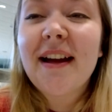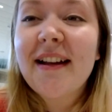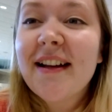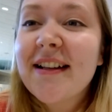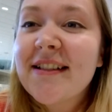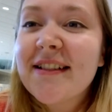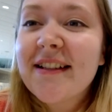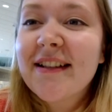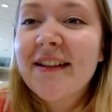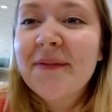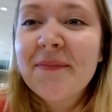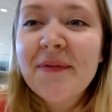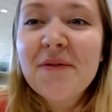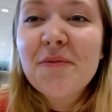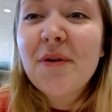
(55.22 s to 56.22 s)
asked her
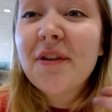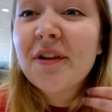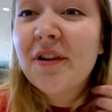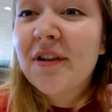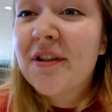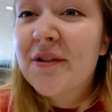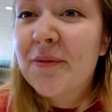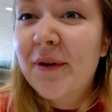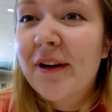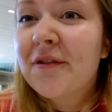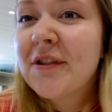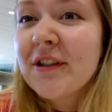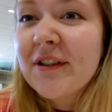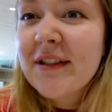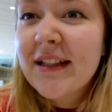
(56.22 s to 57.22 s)
what the colours were if she
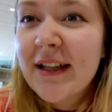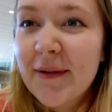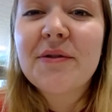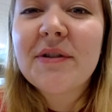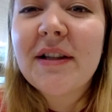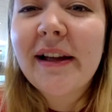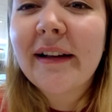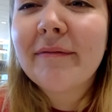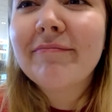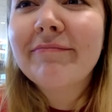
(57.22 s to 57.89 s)
could see. She was like,